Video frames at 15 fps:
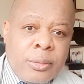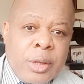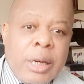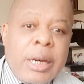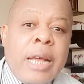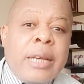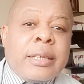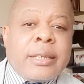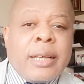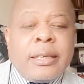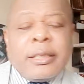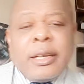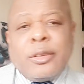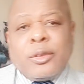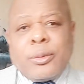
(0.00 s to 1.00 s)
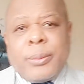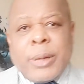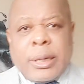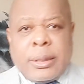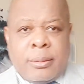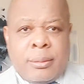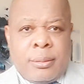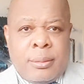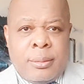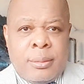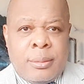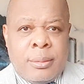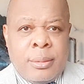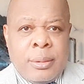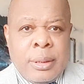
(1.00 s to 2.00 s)
Ladies and gentlemen,
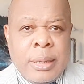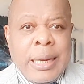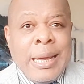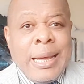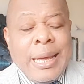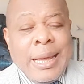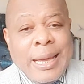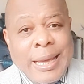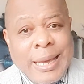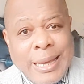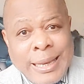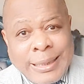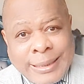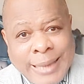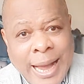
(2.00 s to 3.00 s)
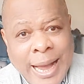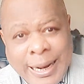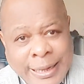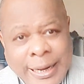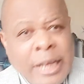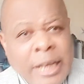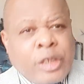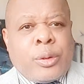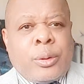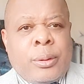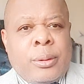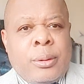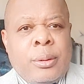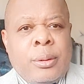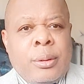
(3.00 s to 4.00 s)
integration
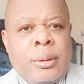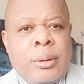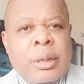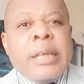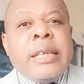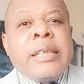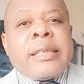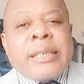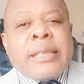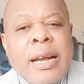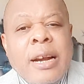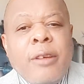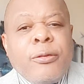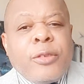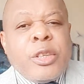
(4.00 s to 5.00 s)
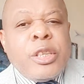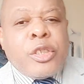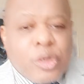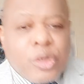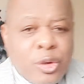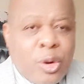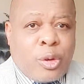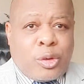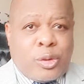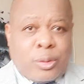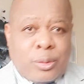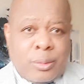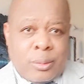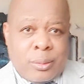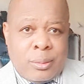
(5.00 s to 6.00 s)
is self-destruction.
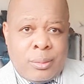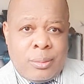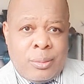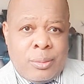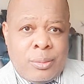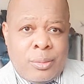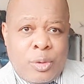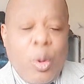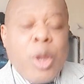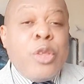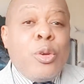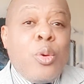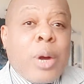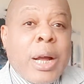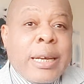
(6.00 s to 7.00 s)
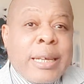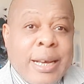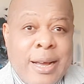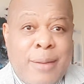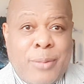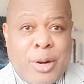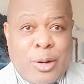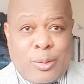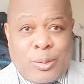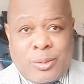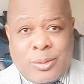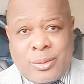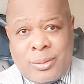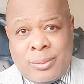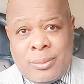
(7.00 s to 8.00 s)
When you look at the
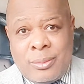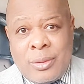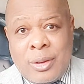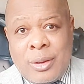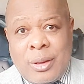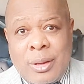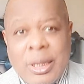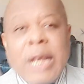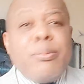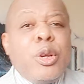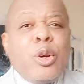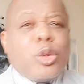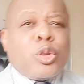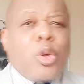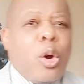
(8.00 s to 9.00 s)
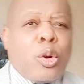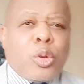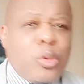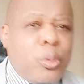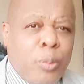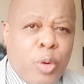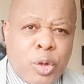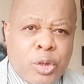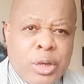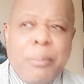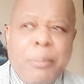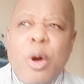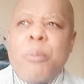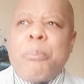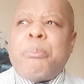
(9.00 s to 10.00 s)
Cameroons, let me not talk too much
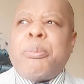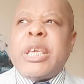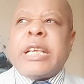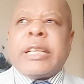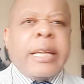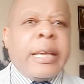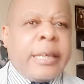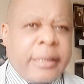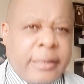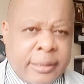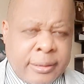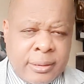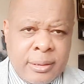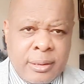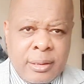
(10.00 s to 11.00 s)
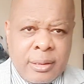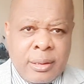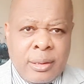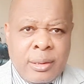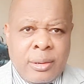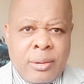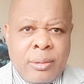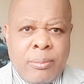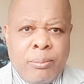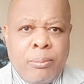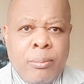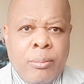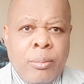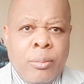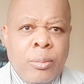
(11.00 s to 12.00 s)
about big things.
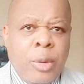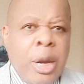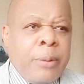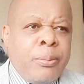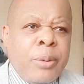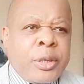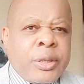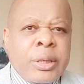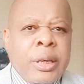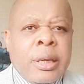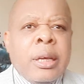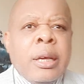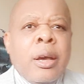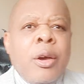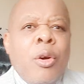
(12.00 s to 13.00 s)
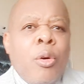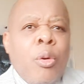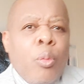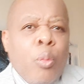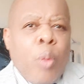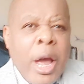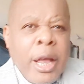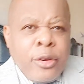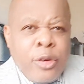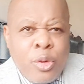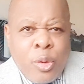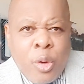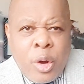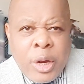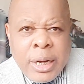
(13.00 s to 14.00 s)
Let me see. Where do
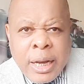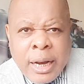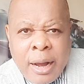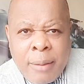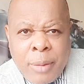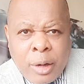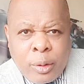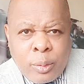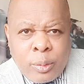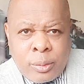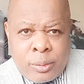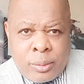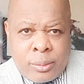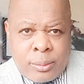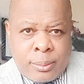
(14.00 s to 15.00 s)
you go in the Cameroons